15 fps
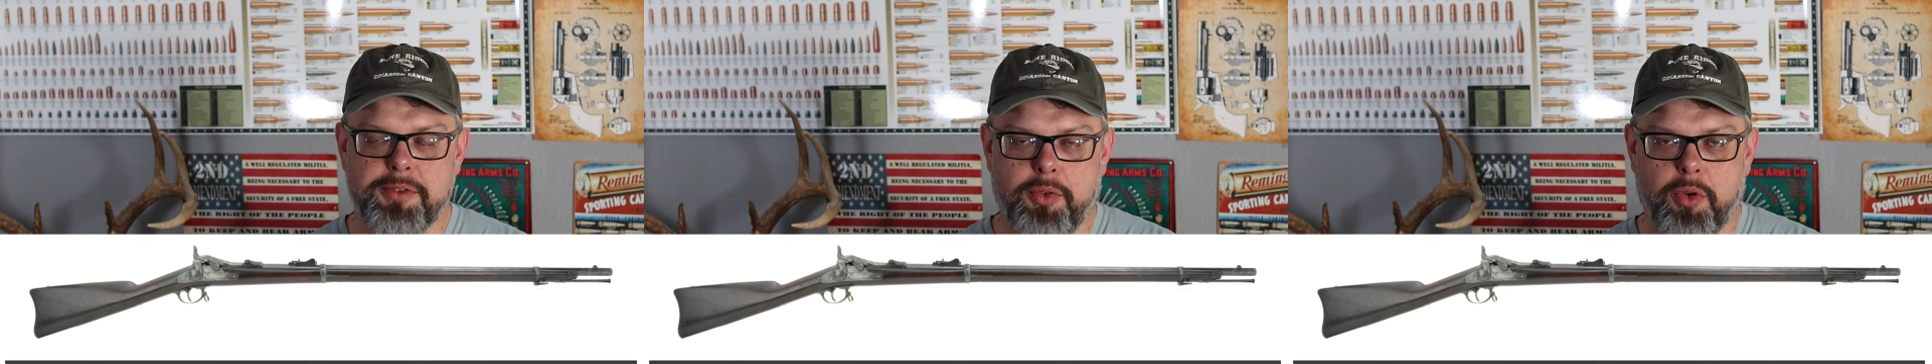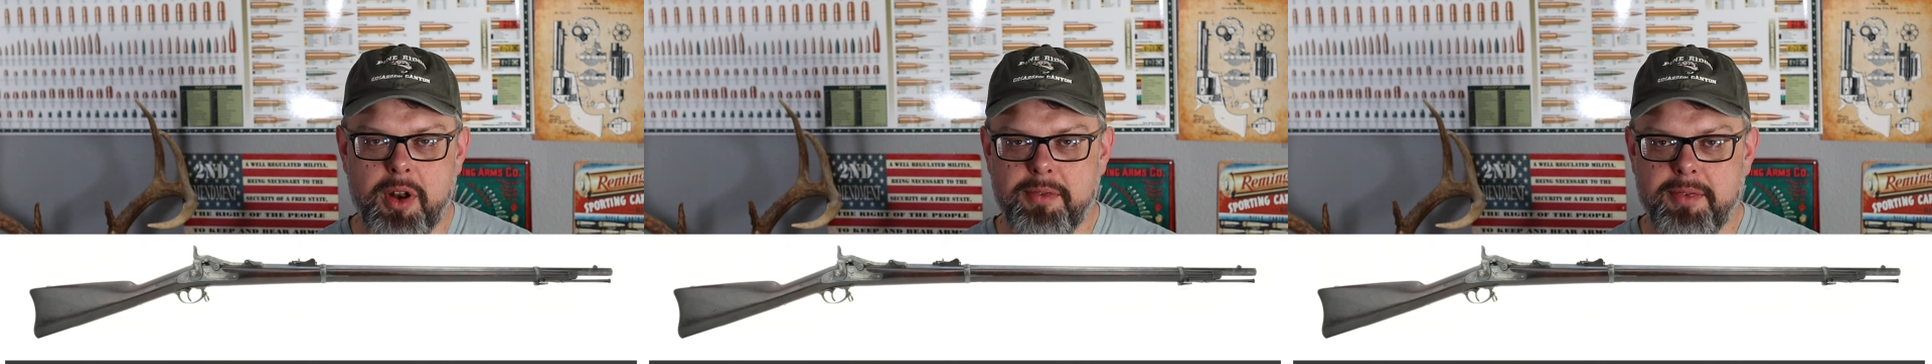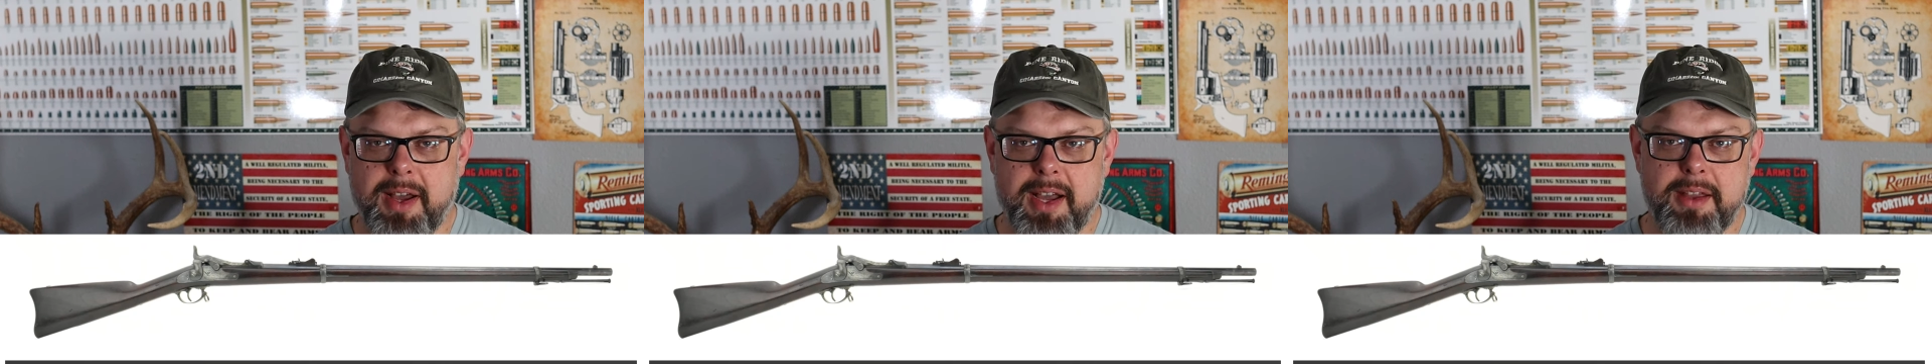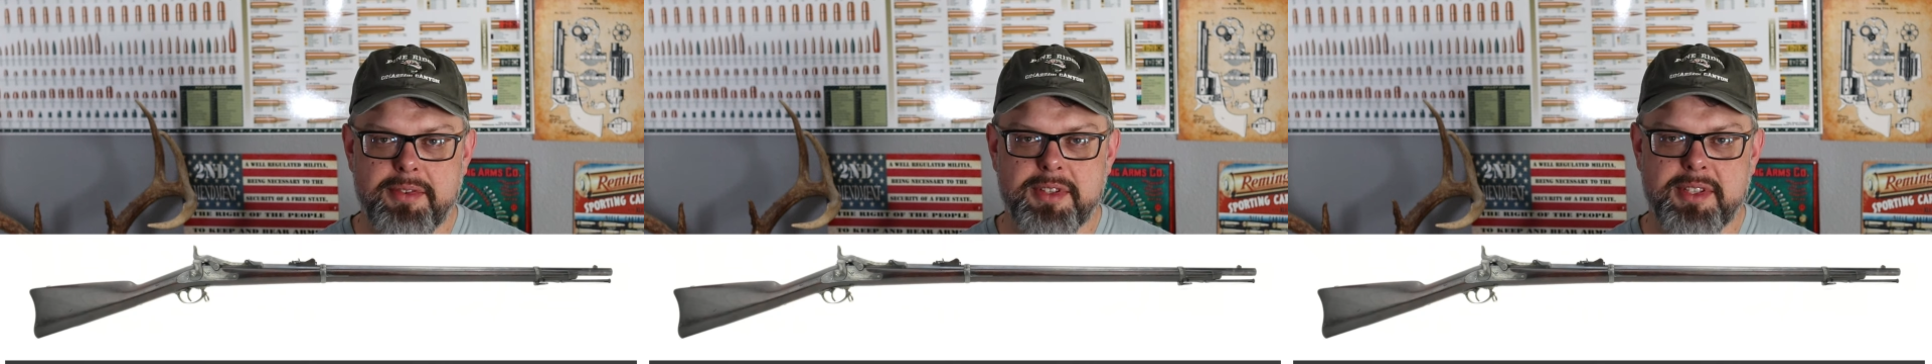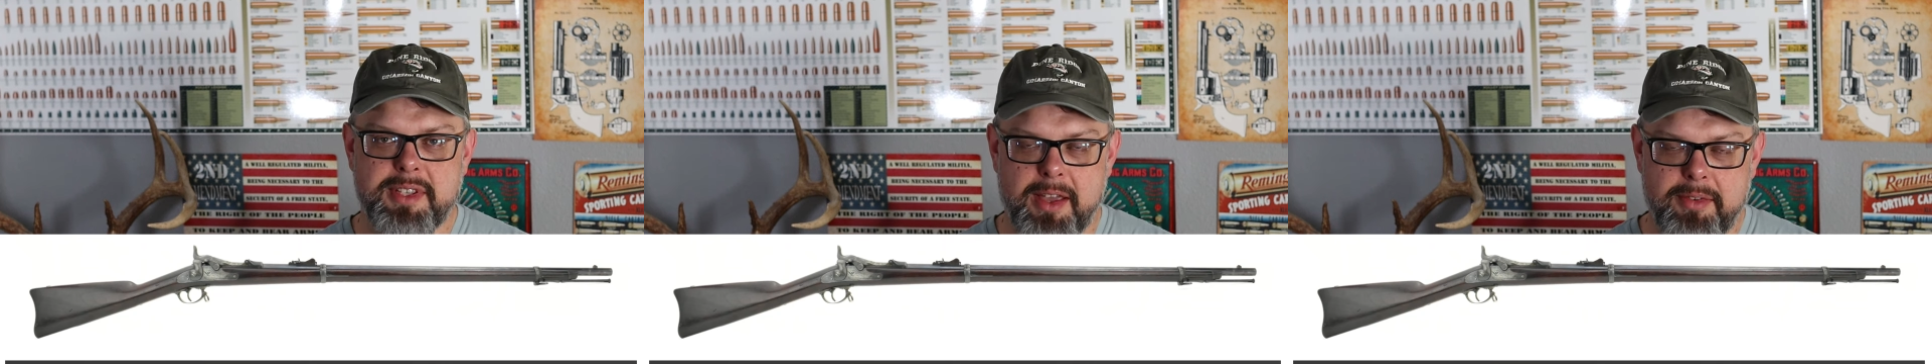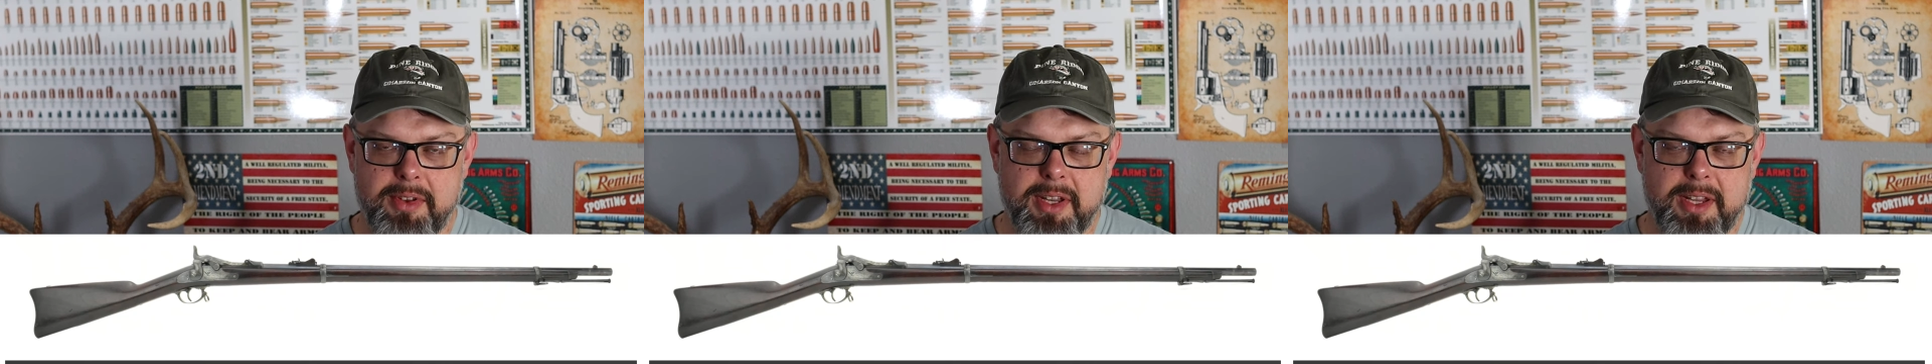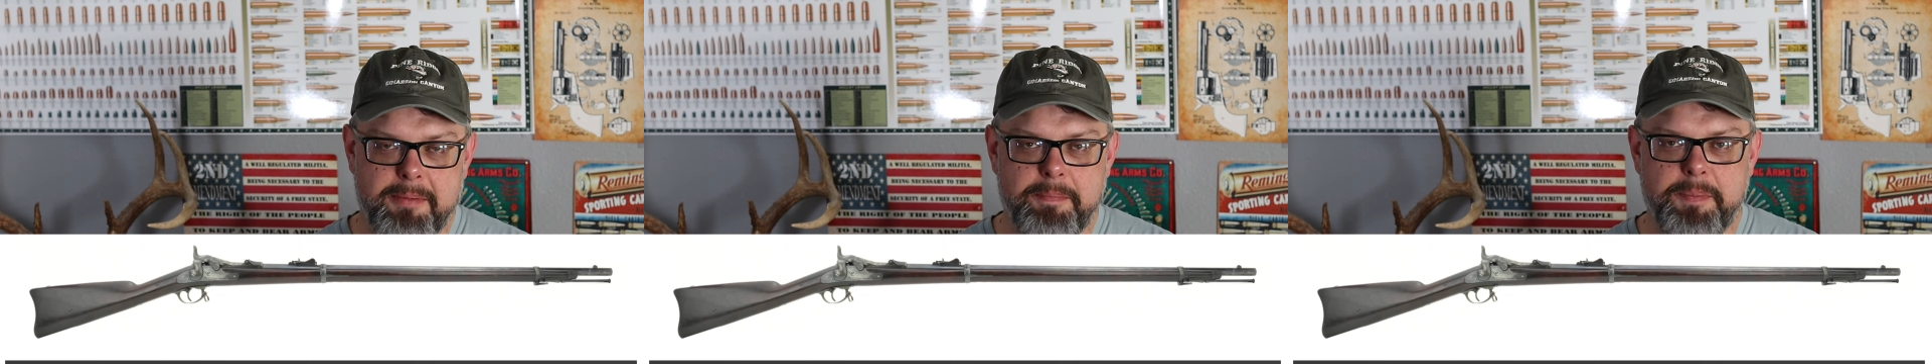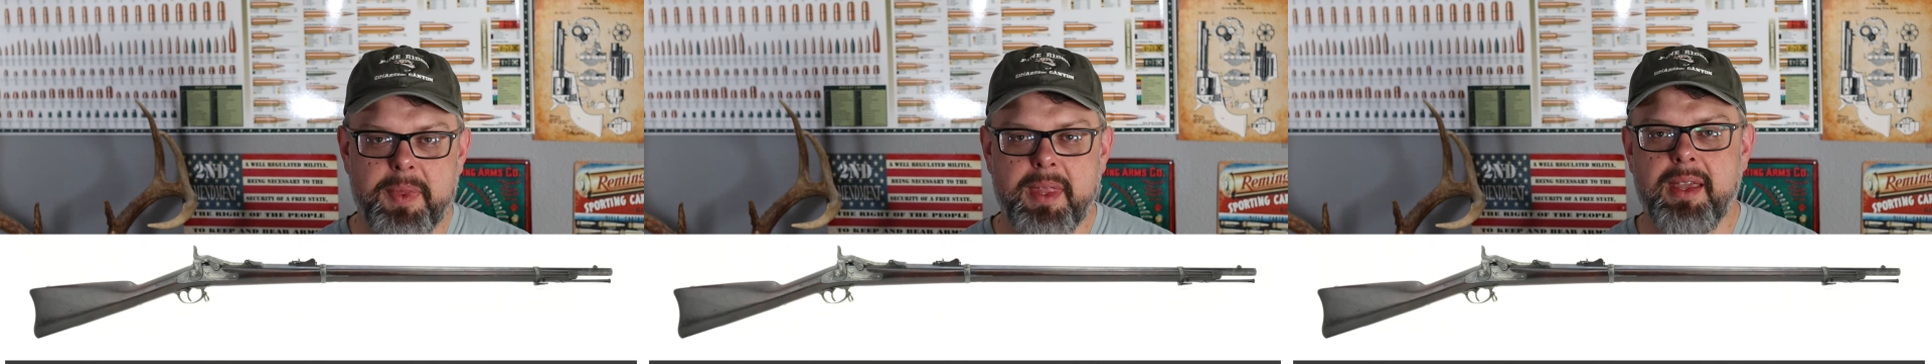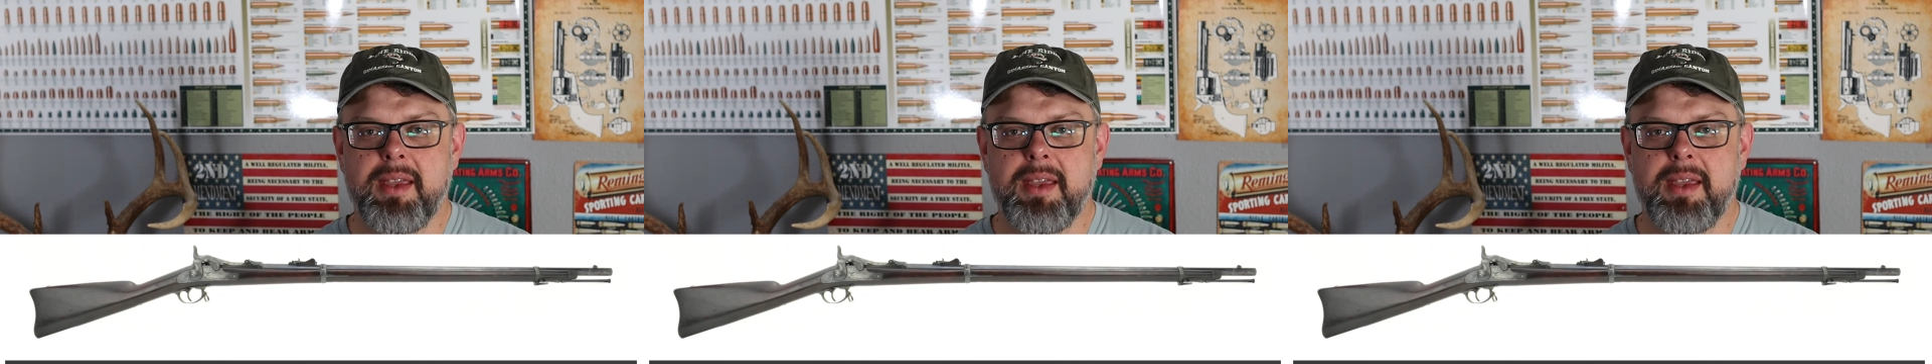the 4570,